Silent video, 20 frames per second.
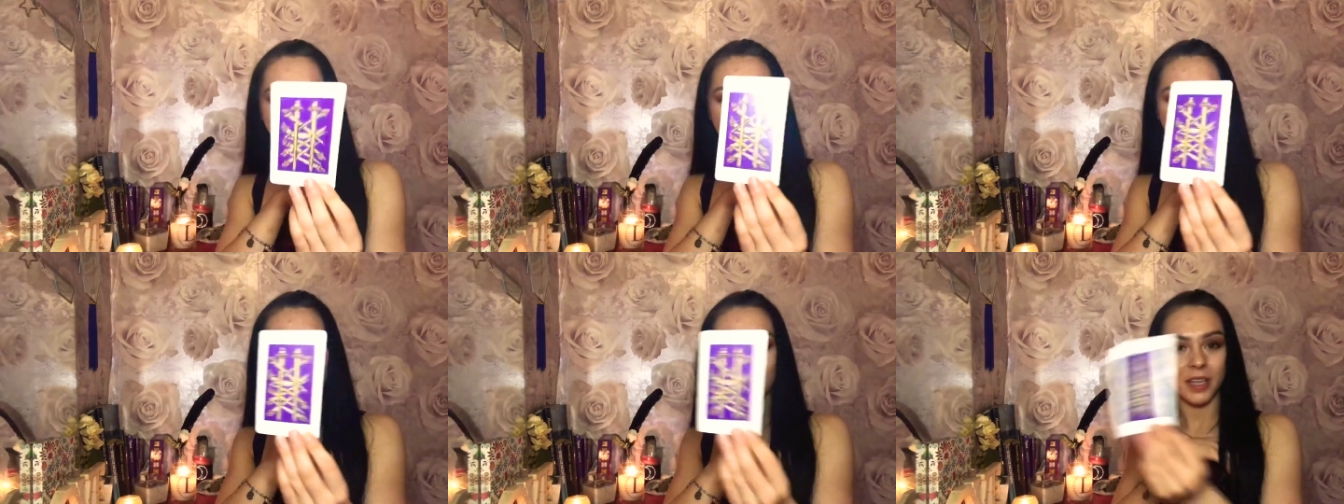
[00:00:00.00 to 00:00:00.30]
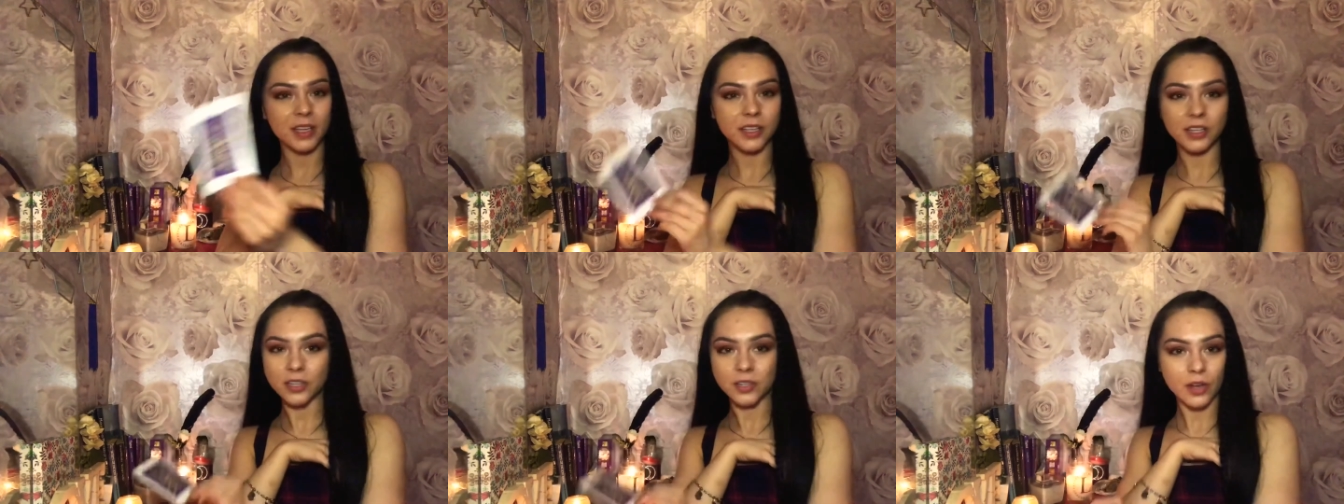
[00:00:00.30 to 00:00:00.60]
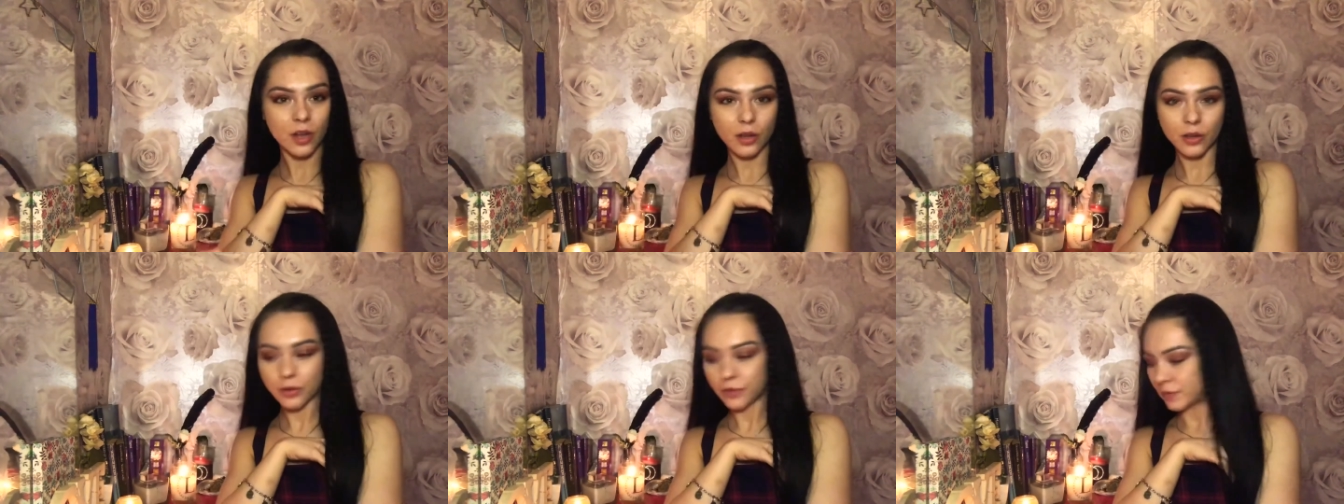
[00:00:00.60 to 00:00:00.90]
make you
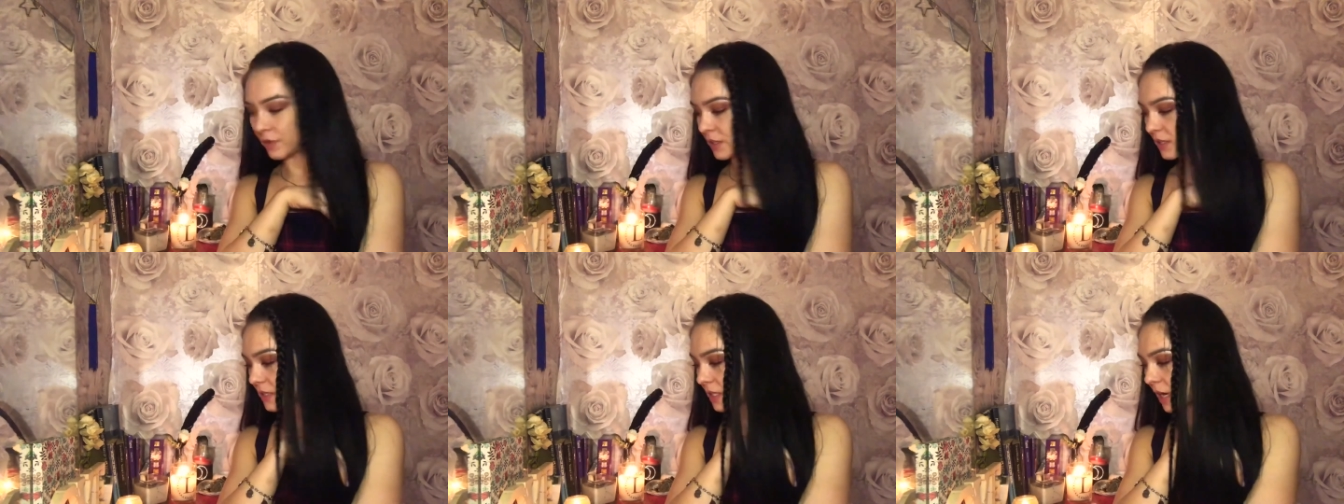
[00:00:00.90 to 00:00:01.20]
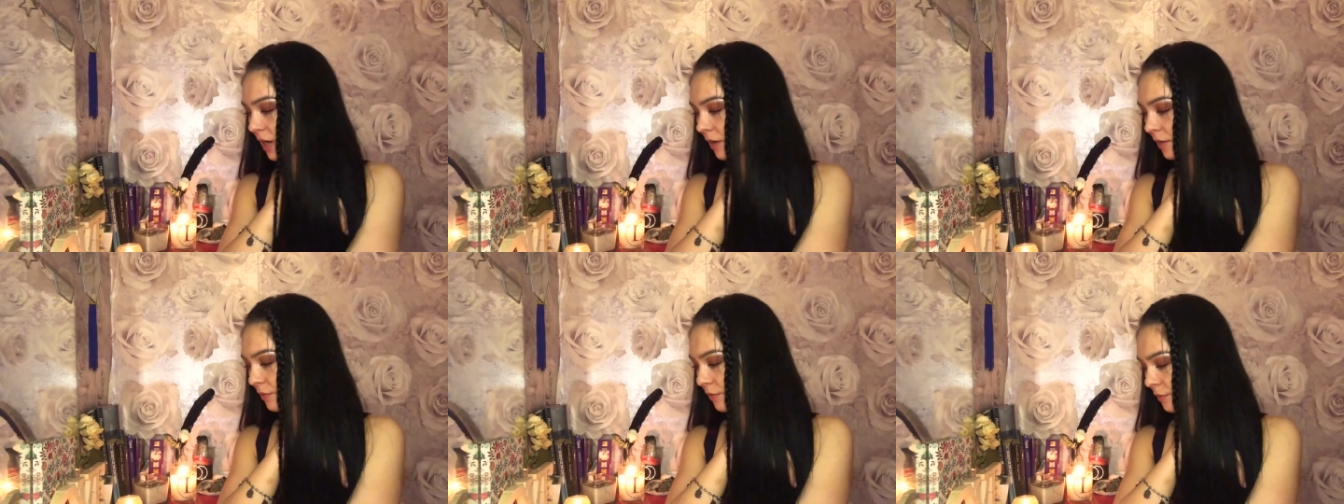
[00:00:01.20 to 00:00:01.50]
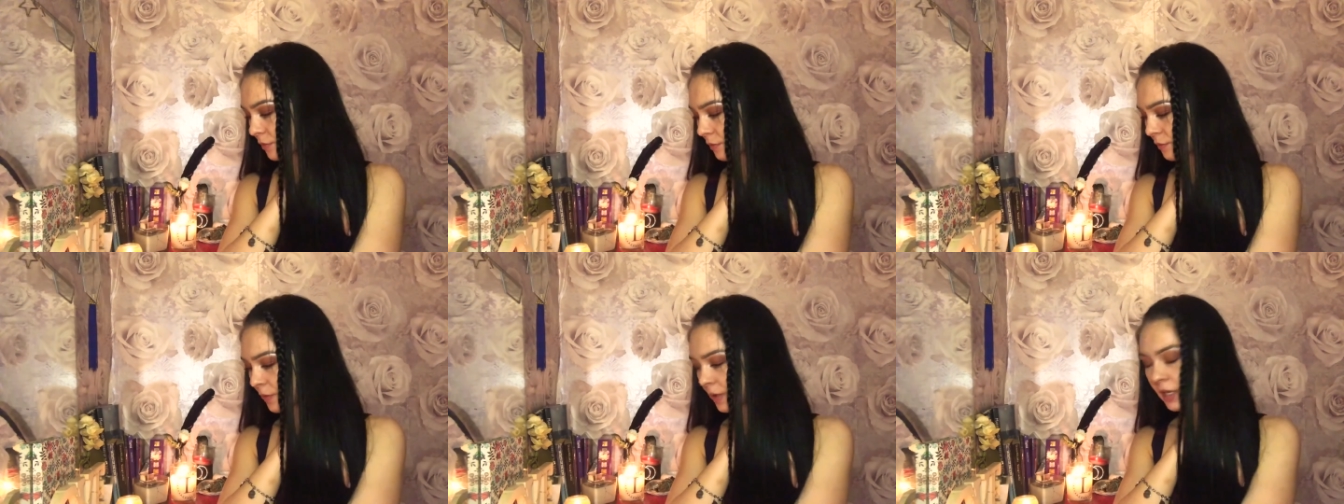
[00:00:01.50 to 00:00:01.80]
not love yourself
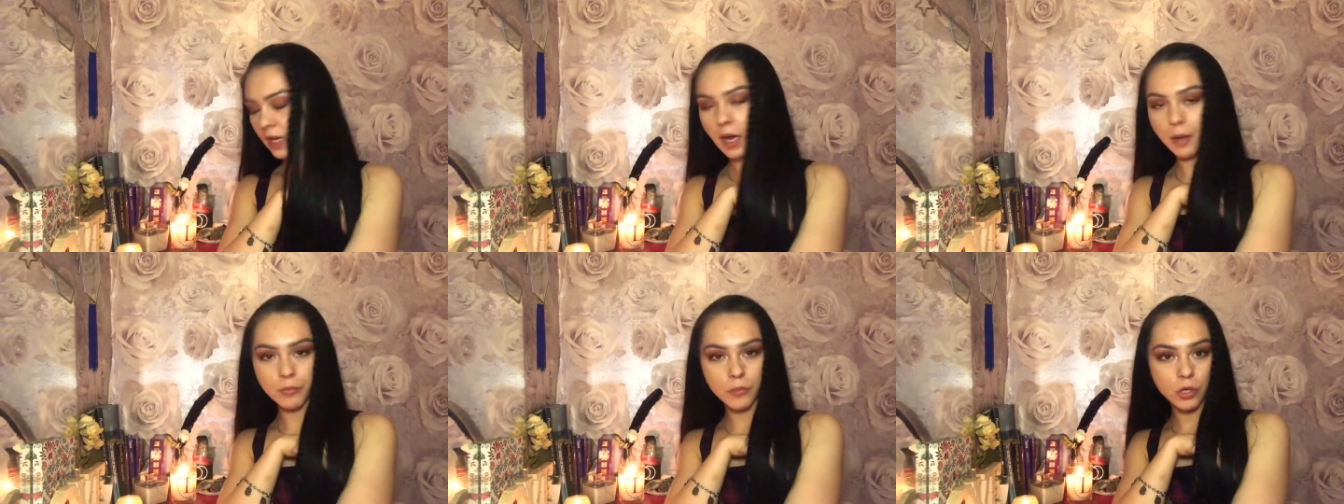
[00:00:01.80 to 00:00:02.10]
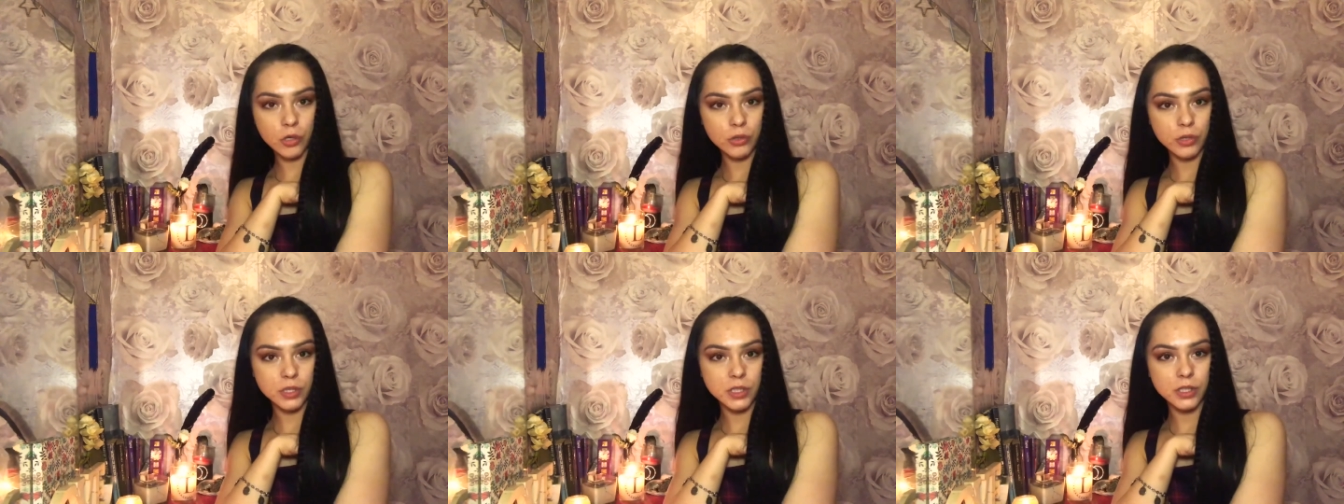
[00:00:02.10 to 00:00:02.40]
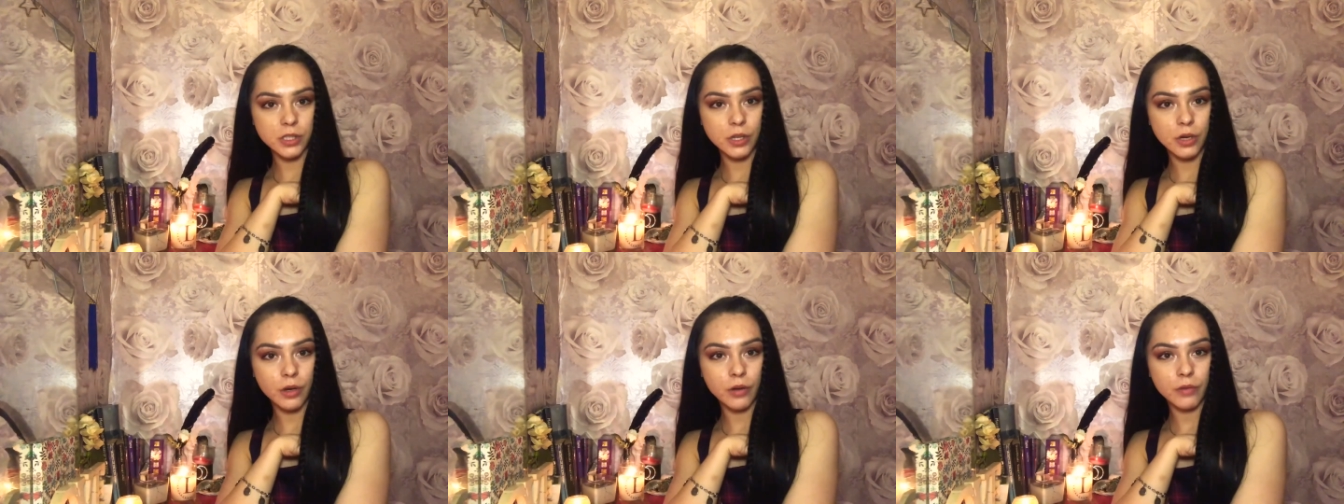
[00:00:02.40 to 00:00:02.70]
and think I'm not good
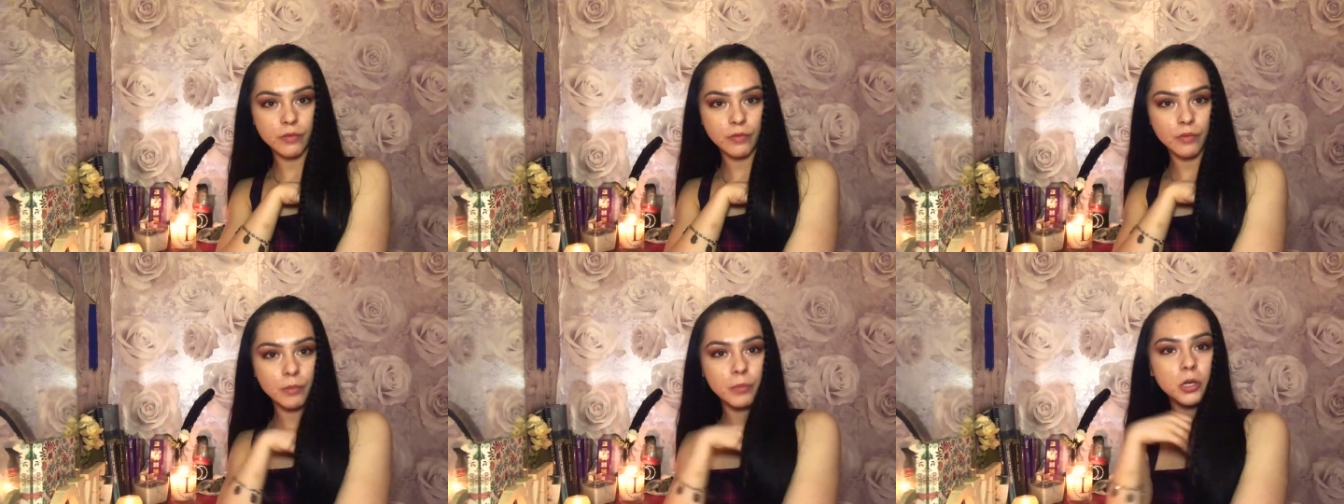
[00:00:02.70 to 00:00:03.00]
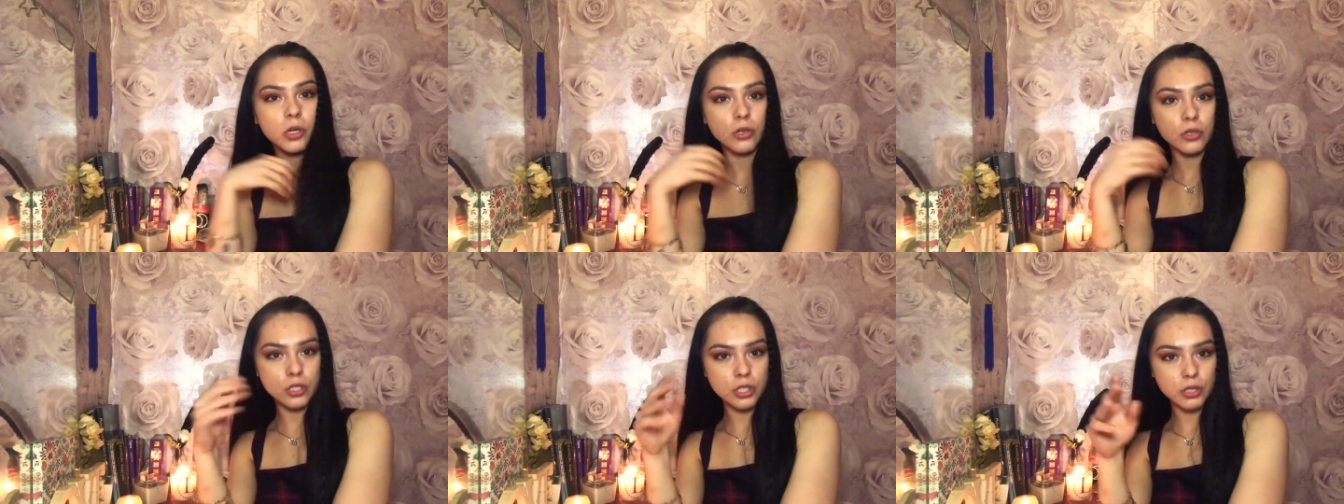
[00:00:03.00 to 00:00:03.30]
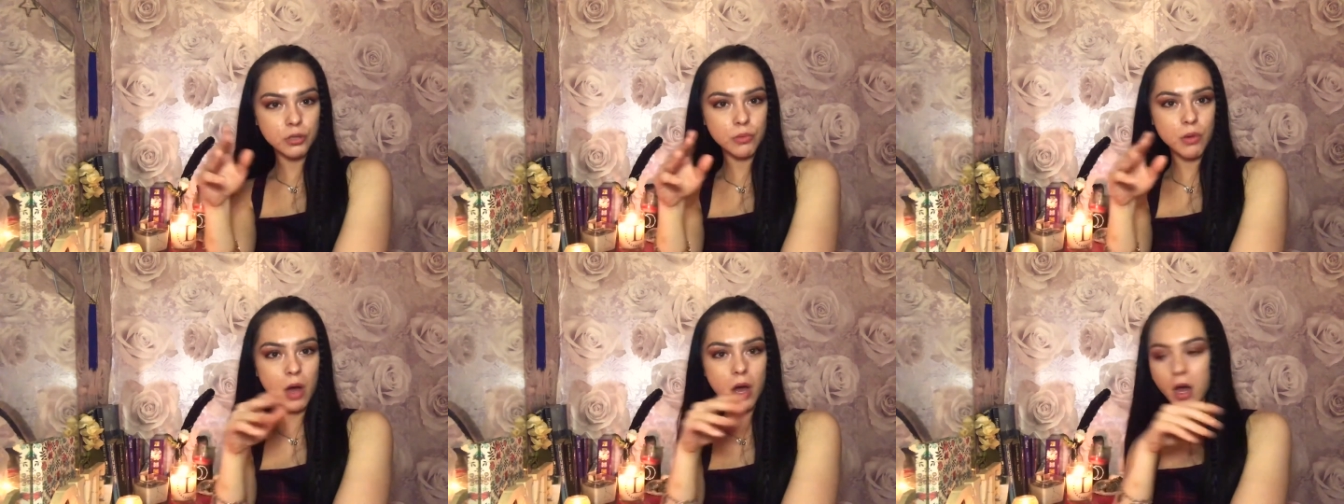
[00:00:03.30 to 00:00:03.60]
enough, because
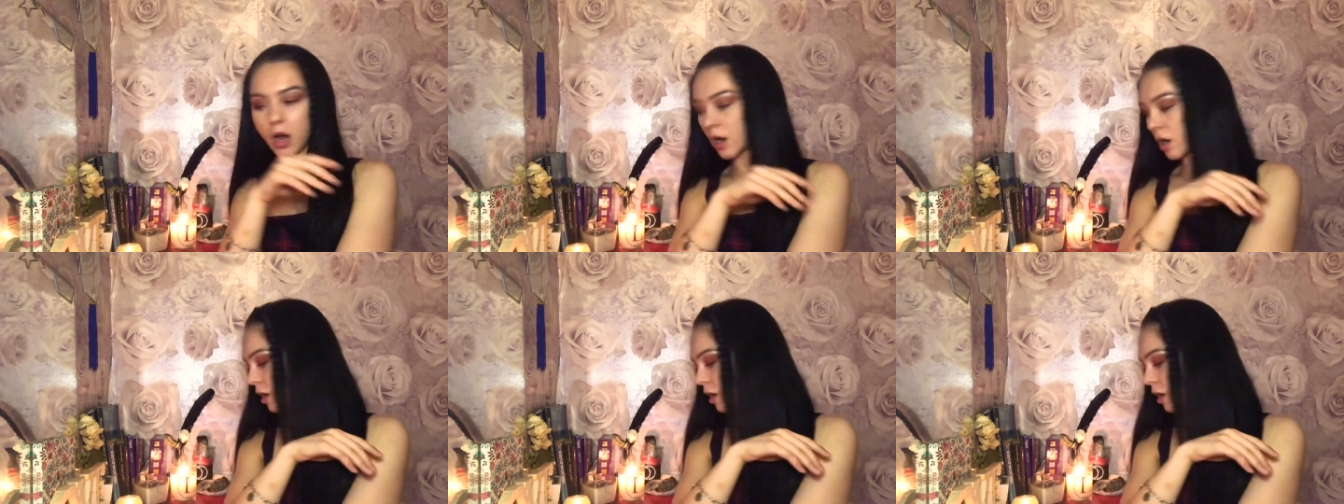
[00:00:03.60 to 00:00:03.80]
you are